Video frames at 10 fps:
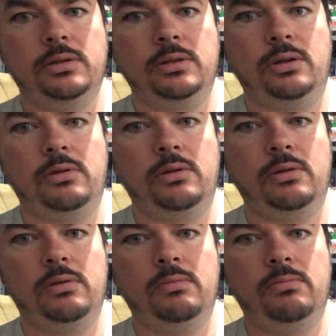It's a
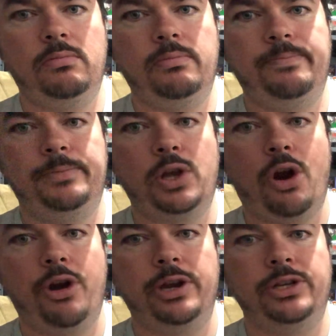
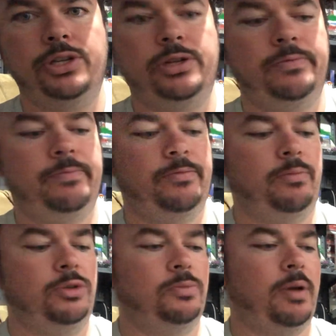Carnage
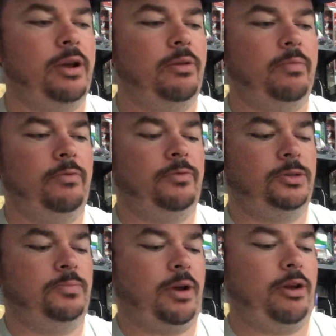from the
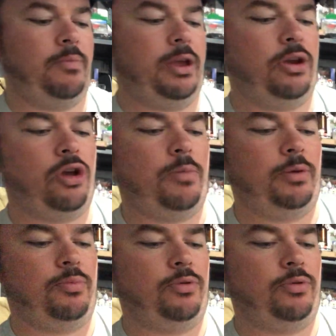Spider-Man comic